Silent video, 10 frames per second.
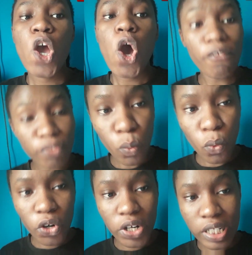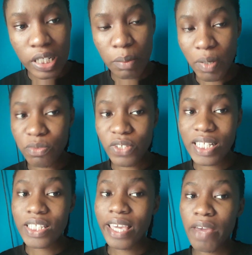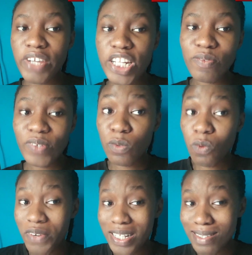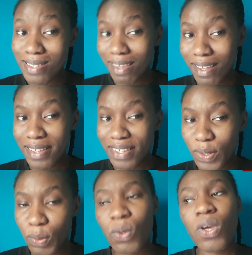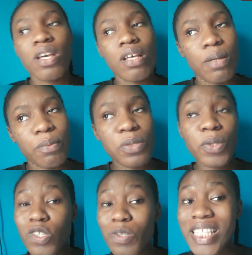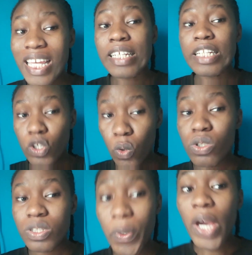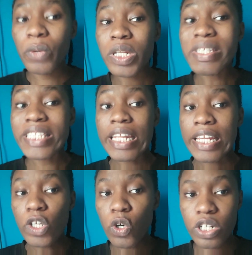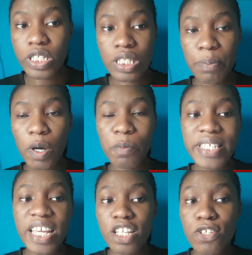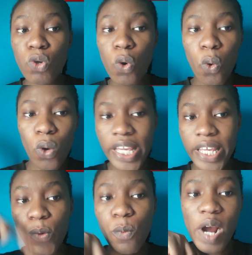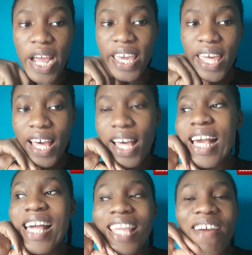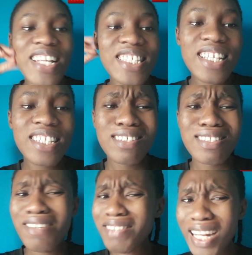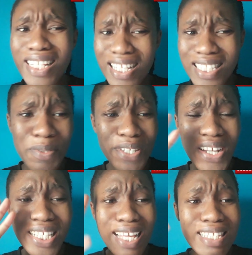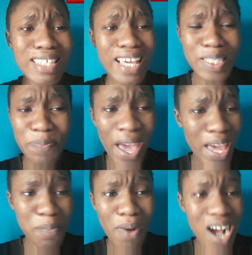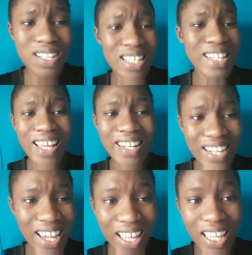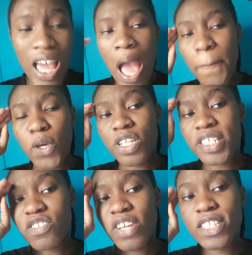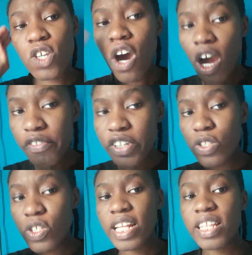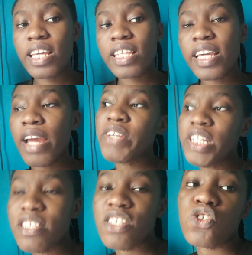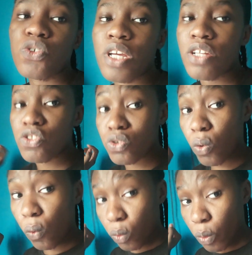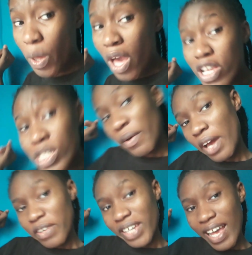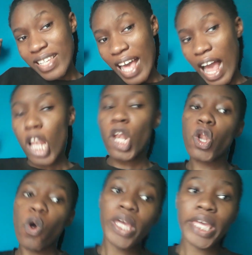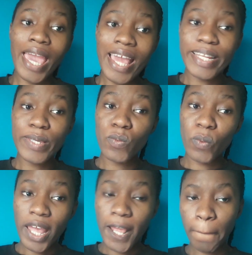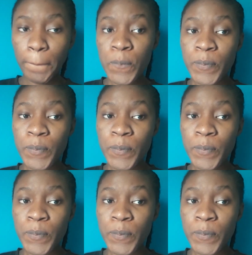of the word. But I'm trying to get ready for the quarantine, you know. Because we're going to be staying indoors. We are going to be staying indoors. My homie said a school in Umuahia. They've started the examples. They're writing like 6 papers in a day. Because they're trying to hurry so that they can release the students to go home. So I'll carry you guys along anyway.